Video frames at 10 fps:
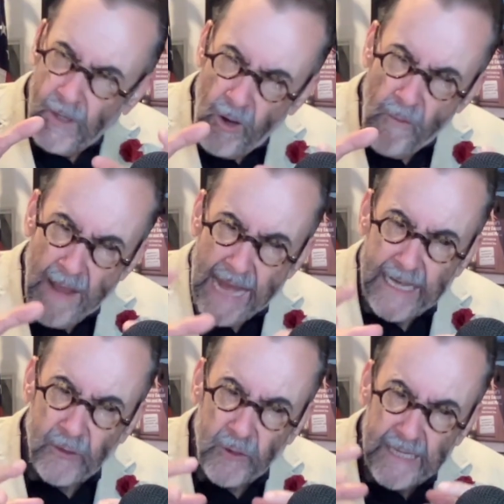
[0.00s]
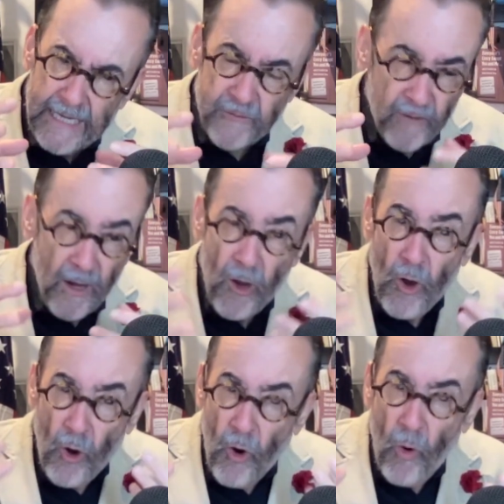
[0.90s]
Go back and look at the history.
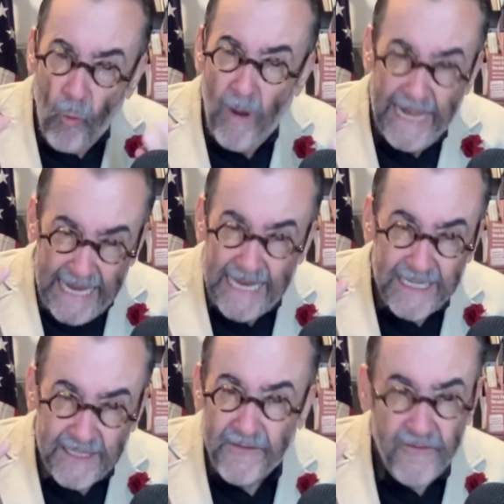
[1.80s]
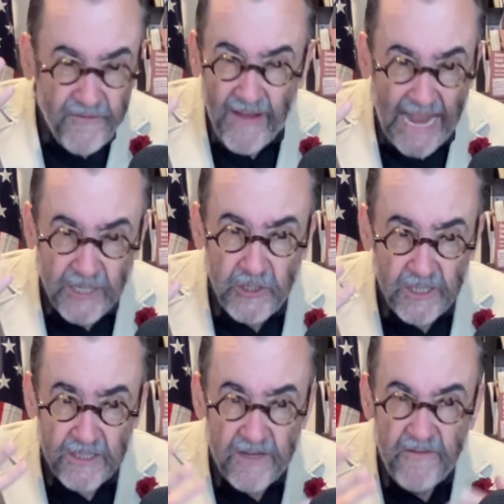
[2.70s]
What is
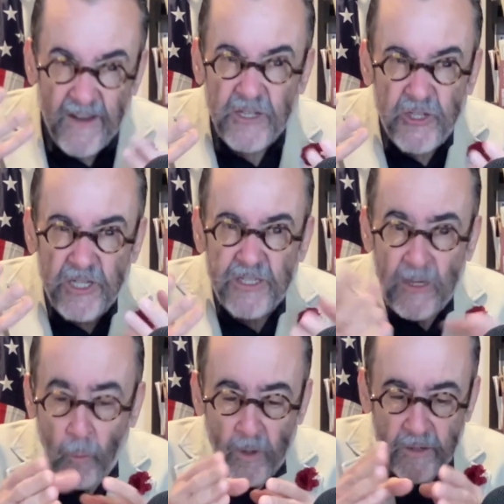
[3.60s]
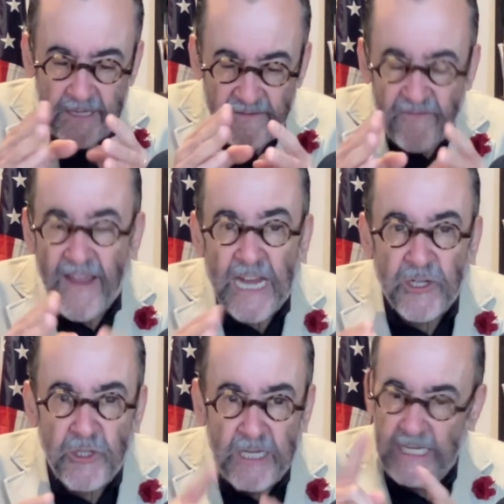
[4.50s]
fascist, fascisti? What are the
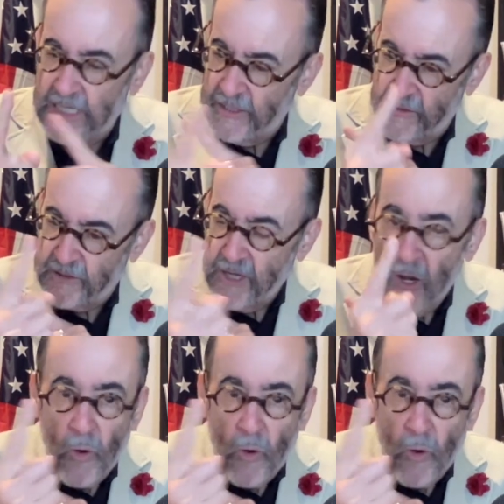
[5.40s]
fasces?